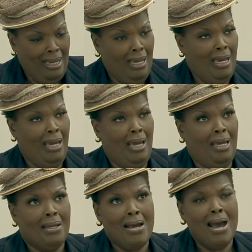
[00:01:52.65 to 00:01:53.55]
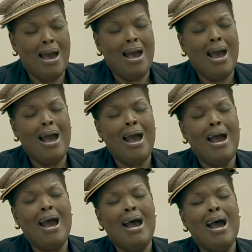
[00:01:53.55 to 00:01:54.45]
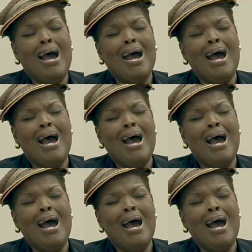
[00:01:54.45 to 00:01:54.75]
bake to a better, beautiful